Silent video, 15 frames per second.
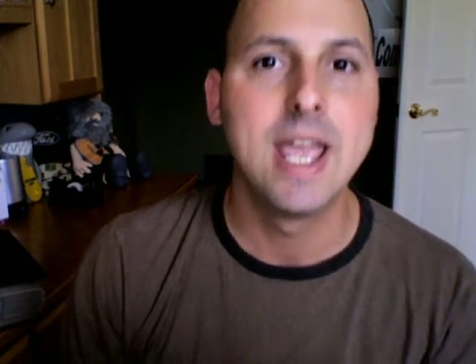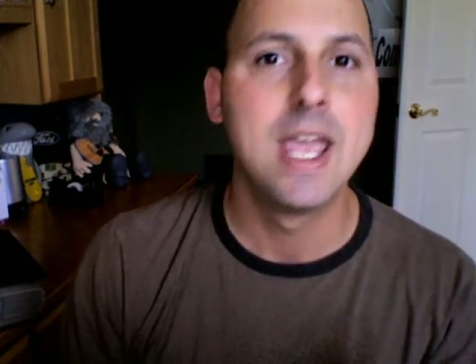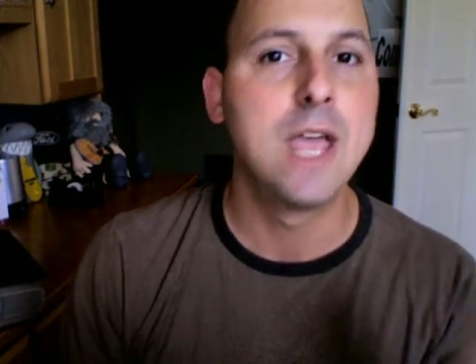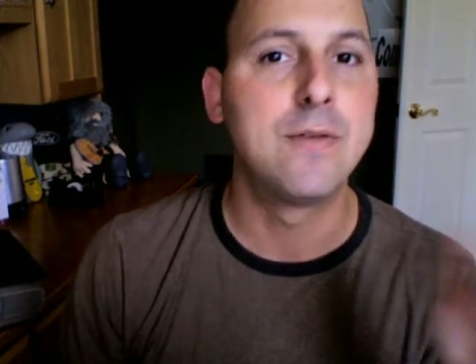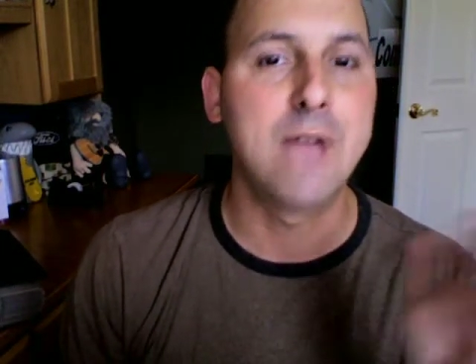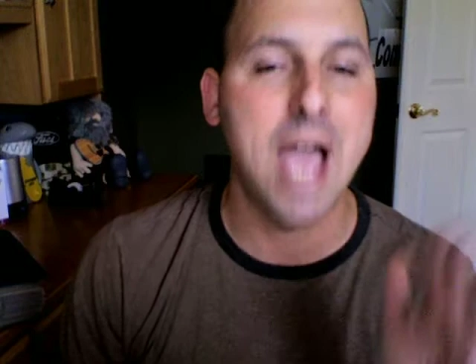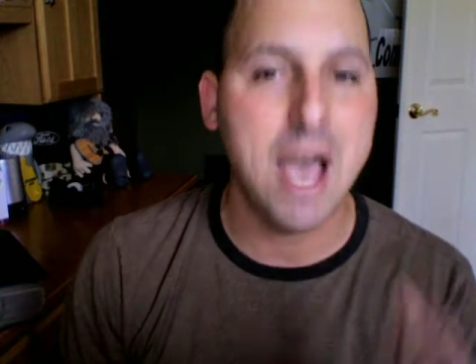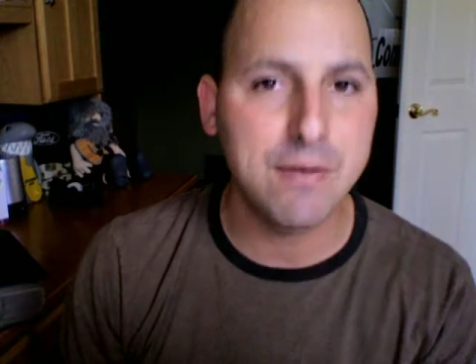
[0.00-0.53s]

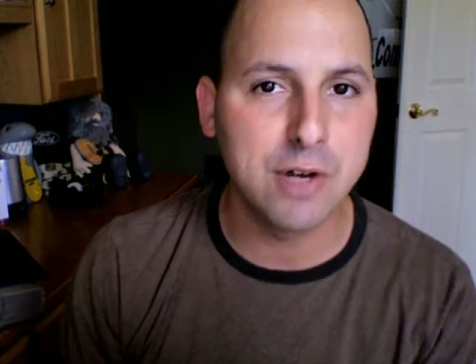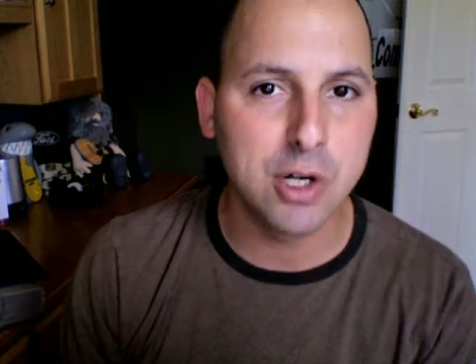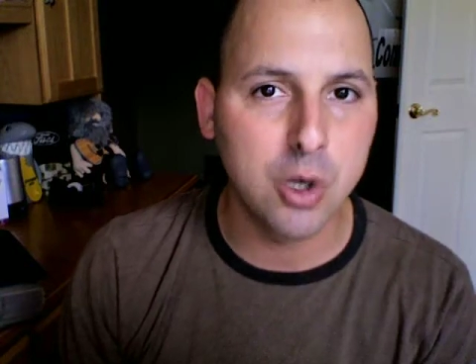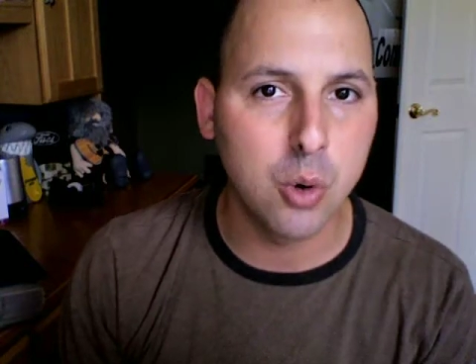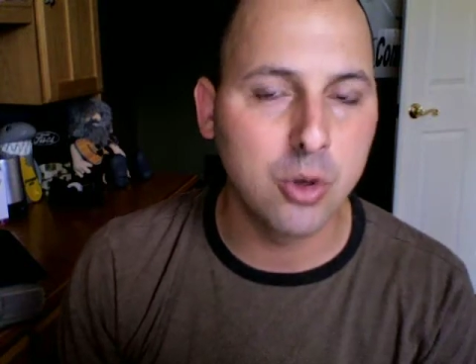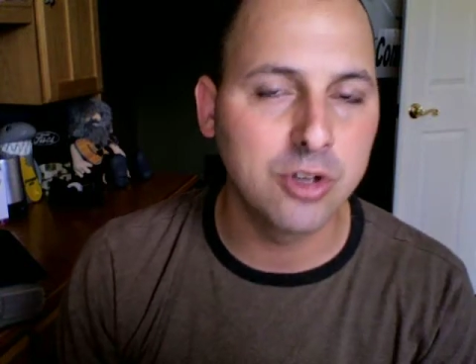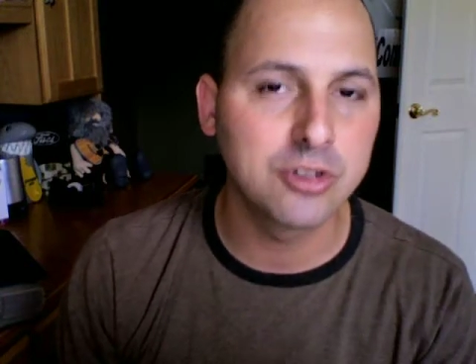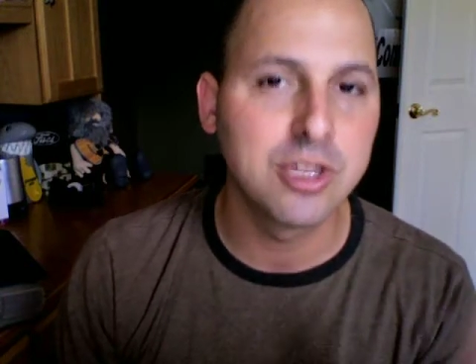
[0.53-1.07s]
If you haven't
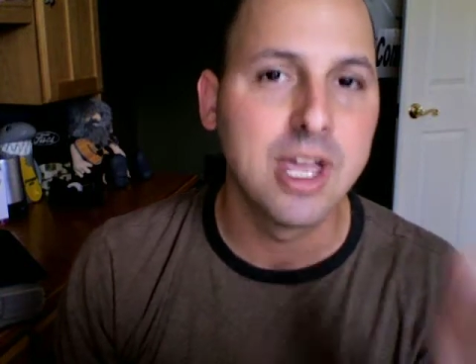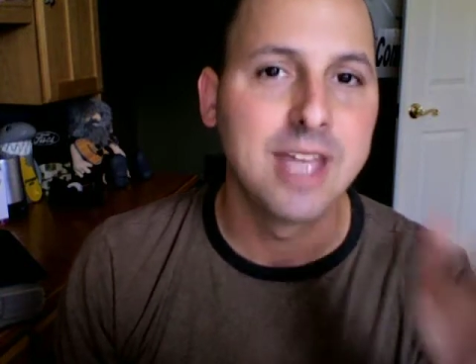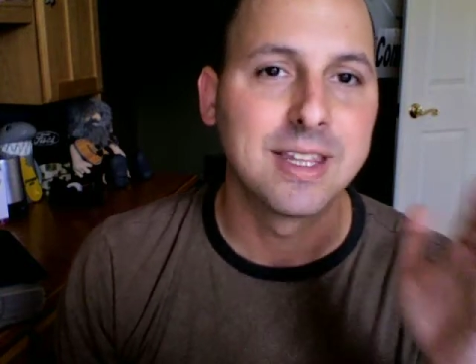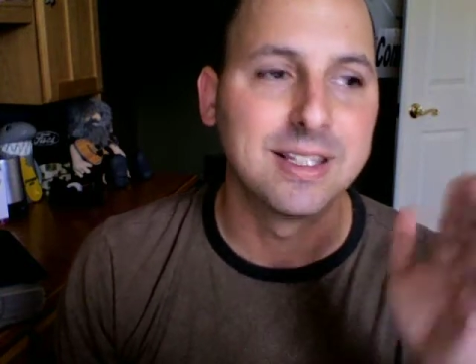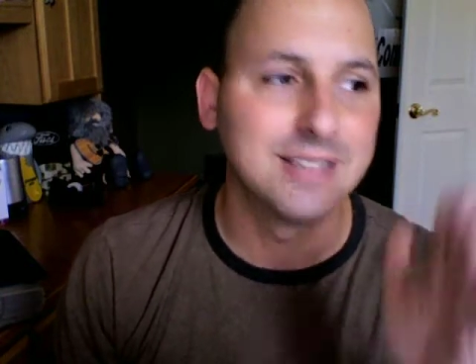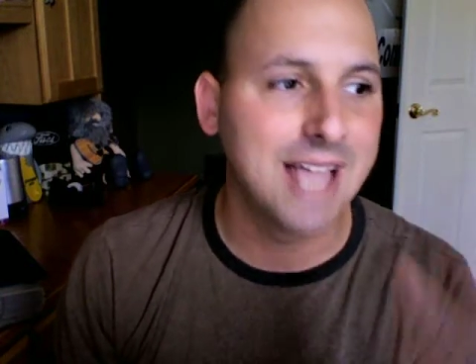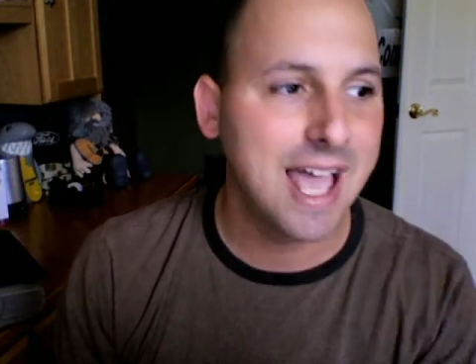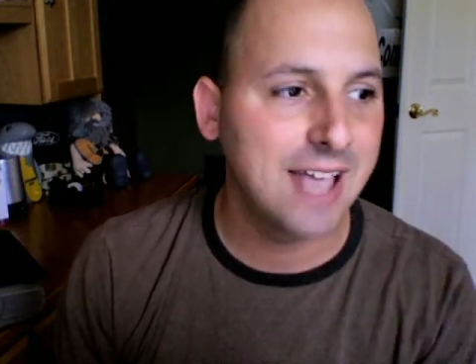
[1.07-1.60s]
noticed,
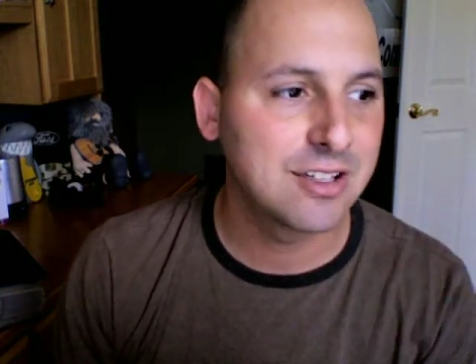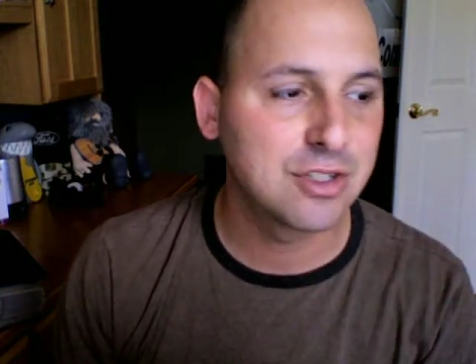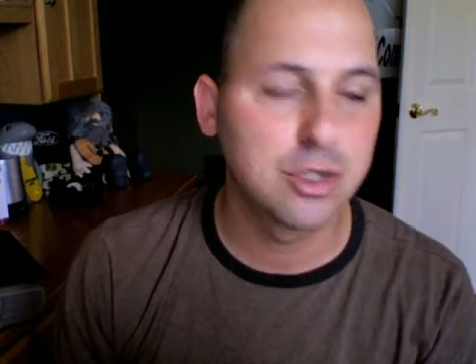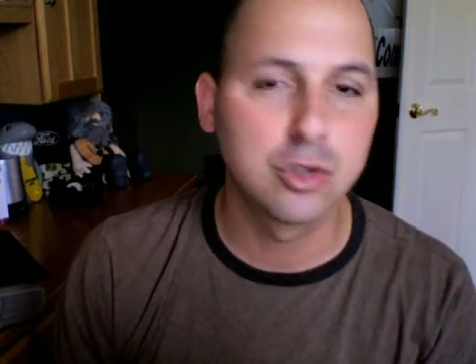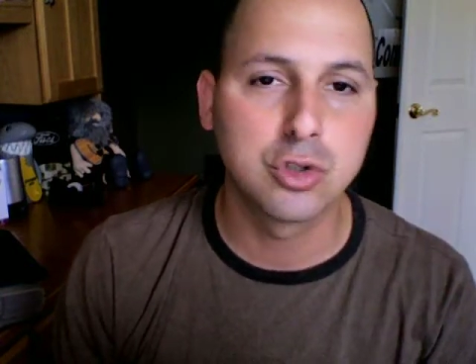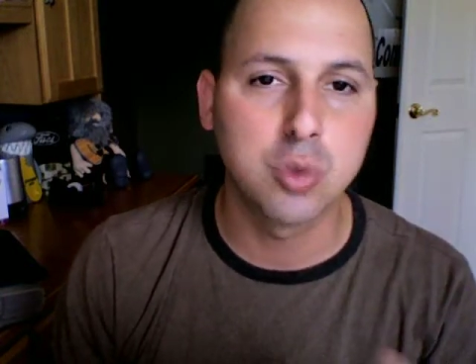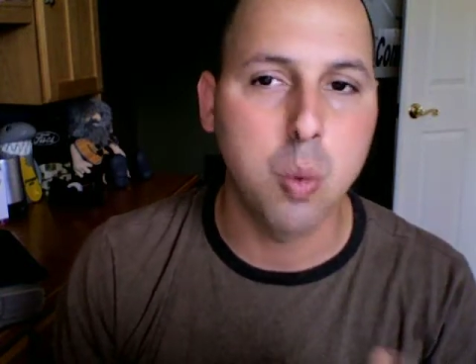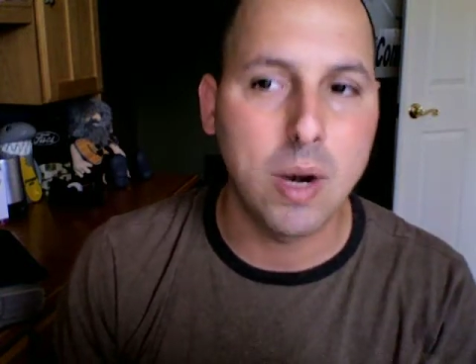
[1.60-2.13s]
the
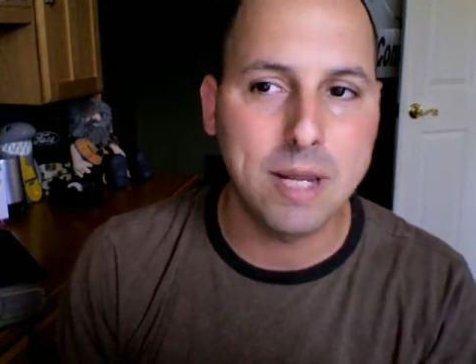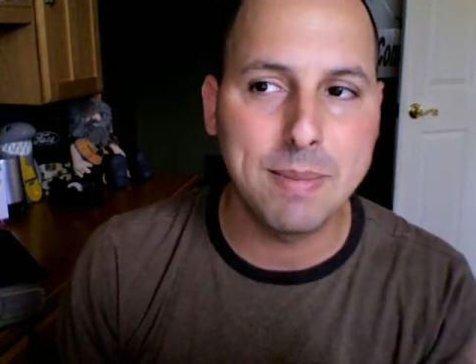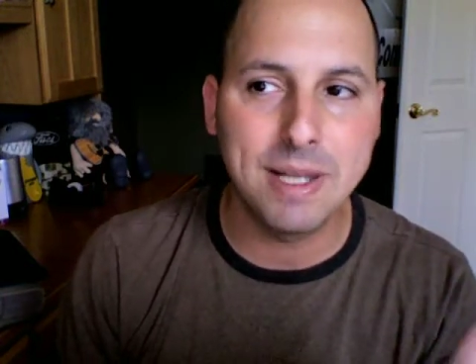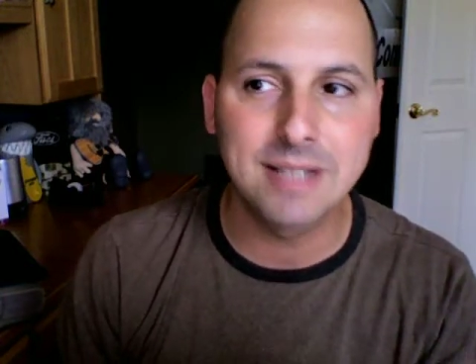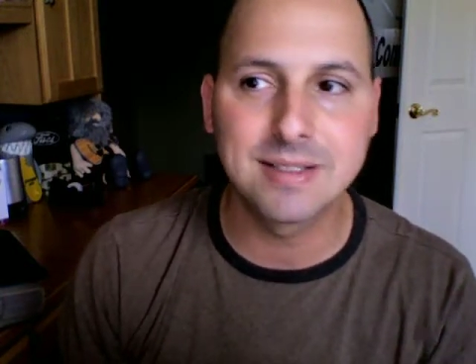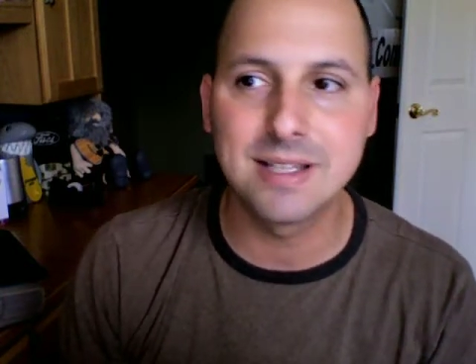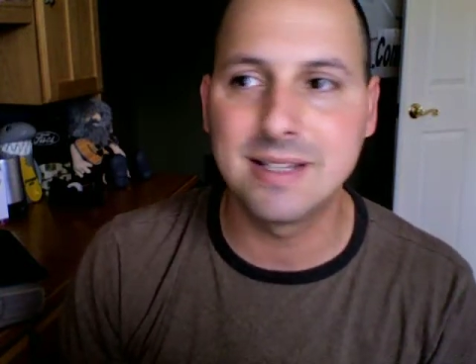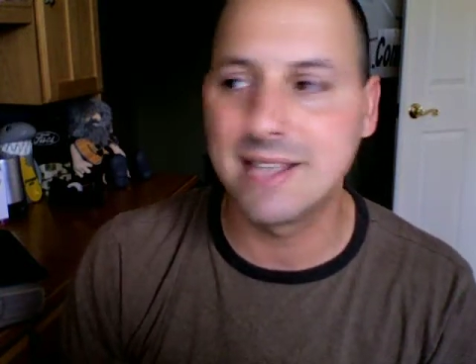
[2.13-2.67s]
last 20
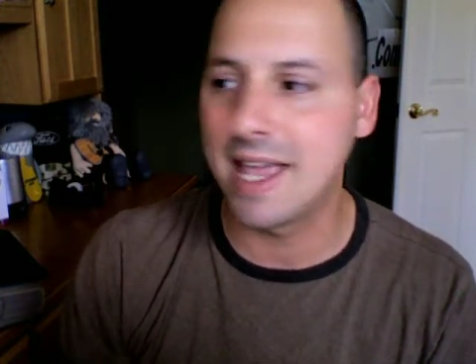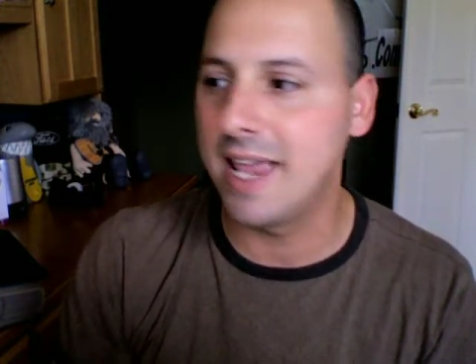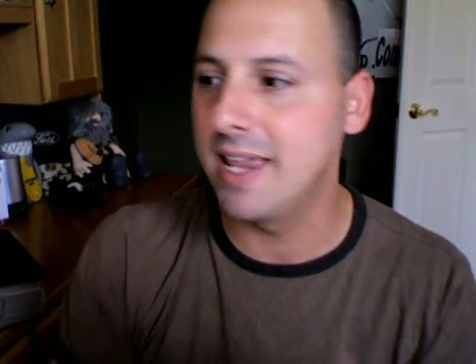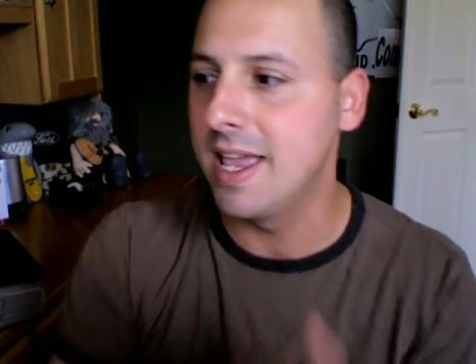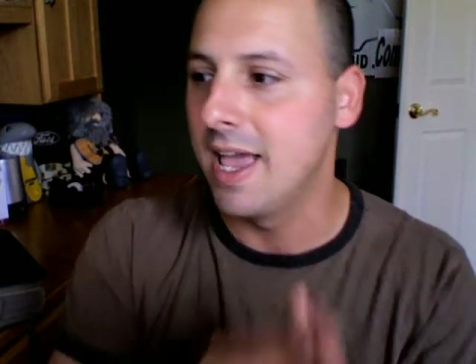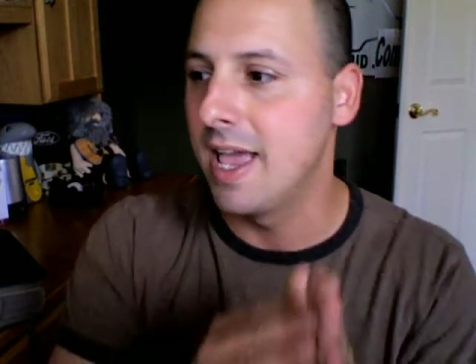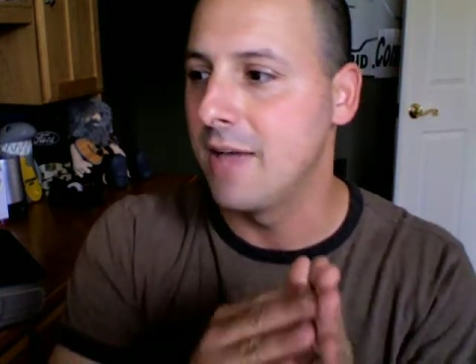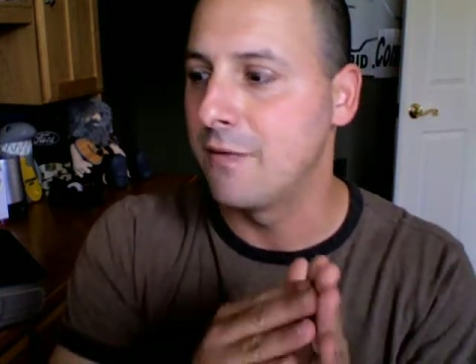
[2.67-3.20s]
minutes of the
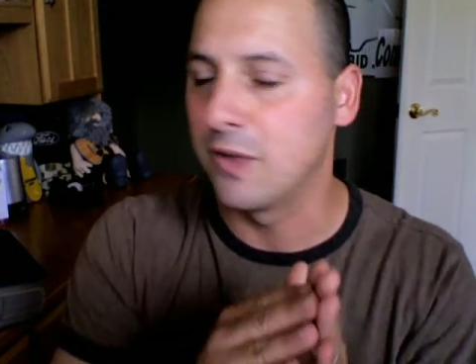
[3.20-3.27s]
day